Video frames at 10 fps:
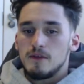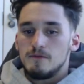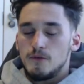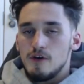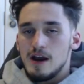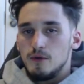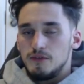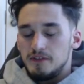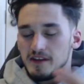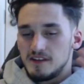than 4
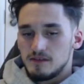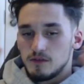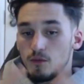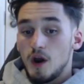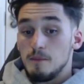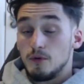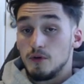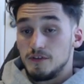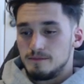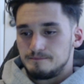hours. This is quite
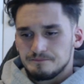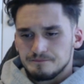important.